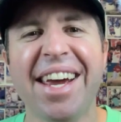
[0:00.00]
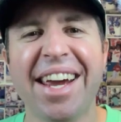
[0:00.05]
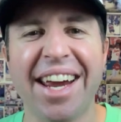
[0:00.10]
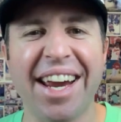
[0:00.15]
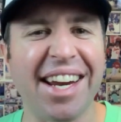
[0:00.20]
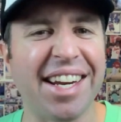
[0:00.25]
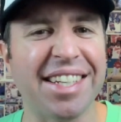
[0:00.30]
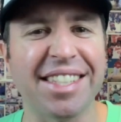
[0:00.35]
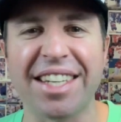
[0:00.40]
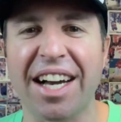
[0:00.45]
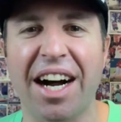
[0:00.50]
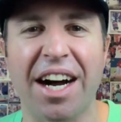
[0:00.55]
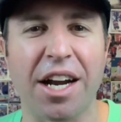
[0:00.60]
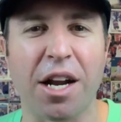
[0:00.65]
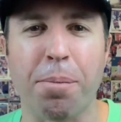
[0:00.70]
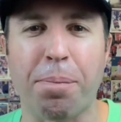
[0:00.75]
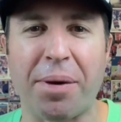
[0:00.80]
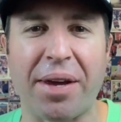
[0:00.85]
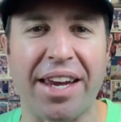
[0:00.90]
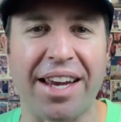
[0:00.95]
It is
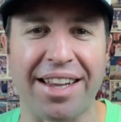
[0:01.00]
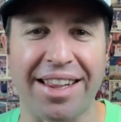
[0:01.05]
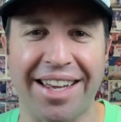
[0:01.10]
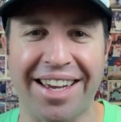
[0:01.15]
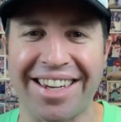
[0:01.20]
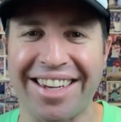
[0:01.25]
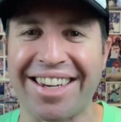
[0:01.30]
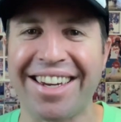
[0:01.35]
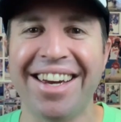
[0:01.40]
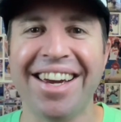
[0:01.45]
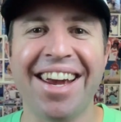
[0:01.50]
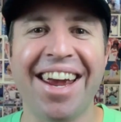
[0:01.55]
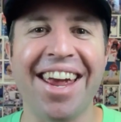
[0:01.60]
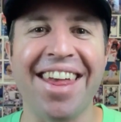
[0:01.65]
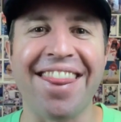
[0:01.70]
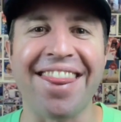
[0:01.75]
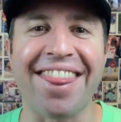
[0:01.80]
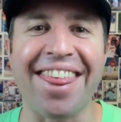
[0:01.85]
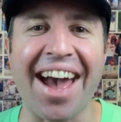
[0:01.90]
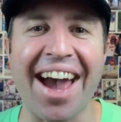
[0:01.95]
unappealing.
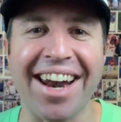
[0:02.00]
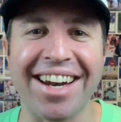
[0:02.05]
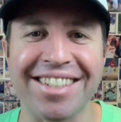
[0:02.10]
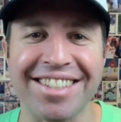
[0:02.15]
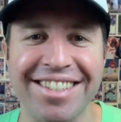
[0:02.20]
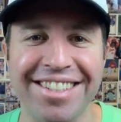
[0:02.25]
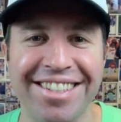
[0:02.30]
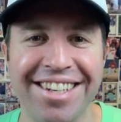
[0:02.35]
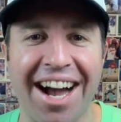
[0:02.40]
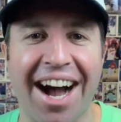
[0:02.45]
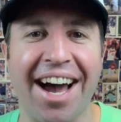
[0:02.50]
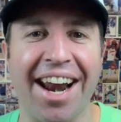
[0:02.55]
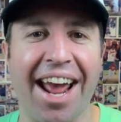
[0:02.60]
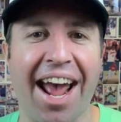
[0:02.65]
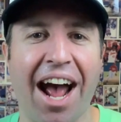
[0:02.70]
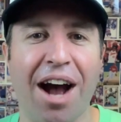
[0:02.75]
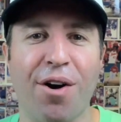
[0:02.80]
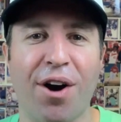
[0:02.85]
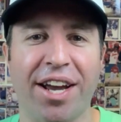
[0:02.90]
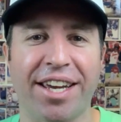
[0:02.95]
And that is not
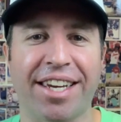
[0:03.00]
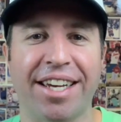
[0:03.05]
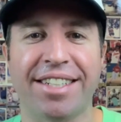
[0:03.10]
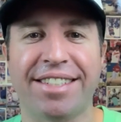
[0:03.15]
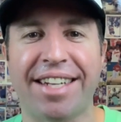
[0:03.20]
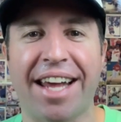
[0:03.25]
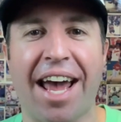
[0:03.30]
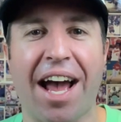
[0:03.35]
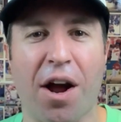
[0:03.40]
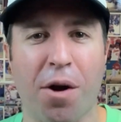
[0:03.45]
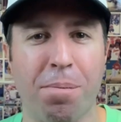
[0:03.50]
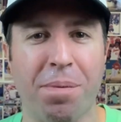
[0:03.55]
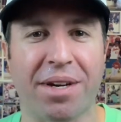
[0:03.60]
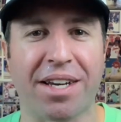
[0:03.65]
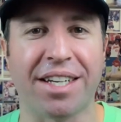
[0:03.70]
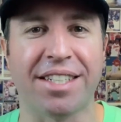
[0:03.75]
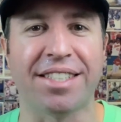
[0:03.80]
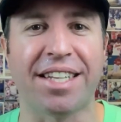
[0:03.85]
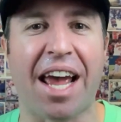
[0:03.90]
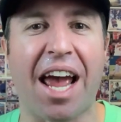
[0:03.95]
how I get down,
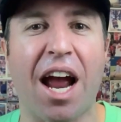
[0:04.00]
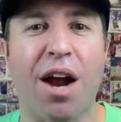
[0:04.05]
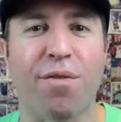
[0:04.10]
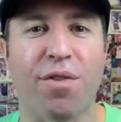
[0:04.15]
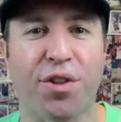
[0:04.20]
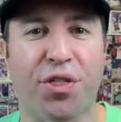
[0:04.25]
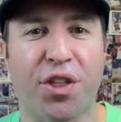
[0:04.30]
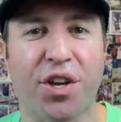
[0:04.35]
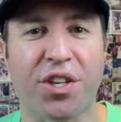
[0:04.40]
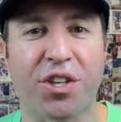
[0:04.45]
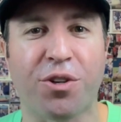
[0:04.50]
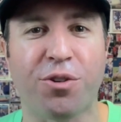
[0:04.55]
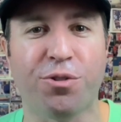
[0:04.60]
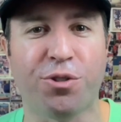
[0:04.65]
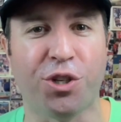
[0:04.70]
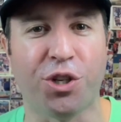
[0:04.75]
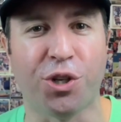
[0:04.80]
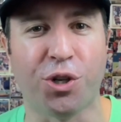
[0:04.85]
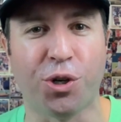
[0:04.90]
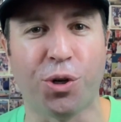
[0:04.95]
because everything you
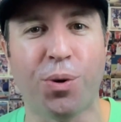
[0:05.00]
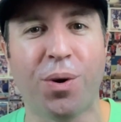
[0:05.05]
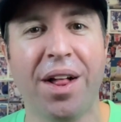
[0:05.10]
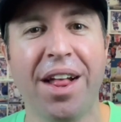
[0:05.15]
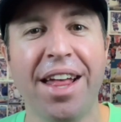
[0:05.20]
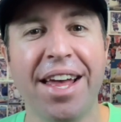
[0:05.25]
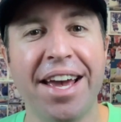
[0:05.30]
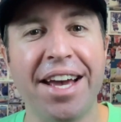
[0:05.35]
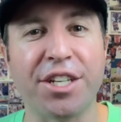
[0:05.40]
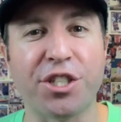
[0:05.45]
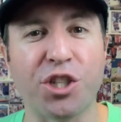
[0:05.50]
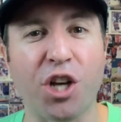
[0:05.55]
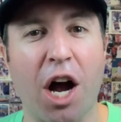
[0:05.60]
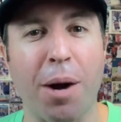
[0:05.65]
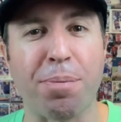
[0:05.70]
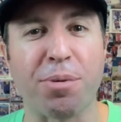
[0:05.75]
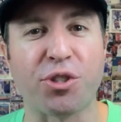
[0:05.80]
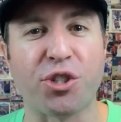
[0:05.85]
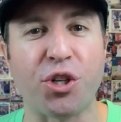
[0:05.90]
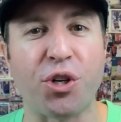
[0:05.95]
do is an
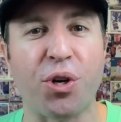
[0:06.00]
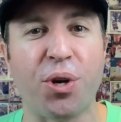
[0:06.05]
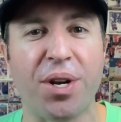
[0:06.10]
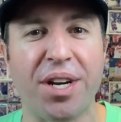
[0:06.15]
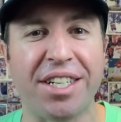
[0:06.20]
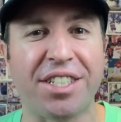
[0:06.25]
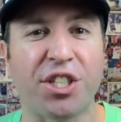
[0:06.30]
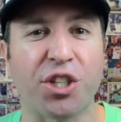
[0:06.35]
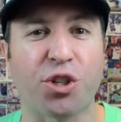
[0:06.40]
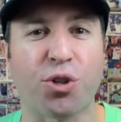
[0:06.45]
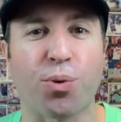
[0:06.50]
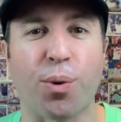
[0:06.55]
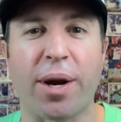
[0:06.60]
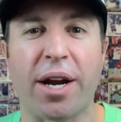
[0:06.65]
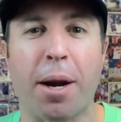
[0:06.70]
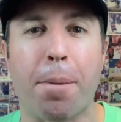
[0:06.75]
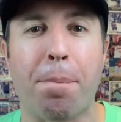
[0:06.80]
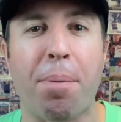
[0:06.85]
opportunity to create a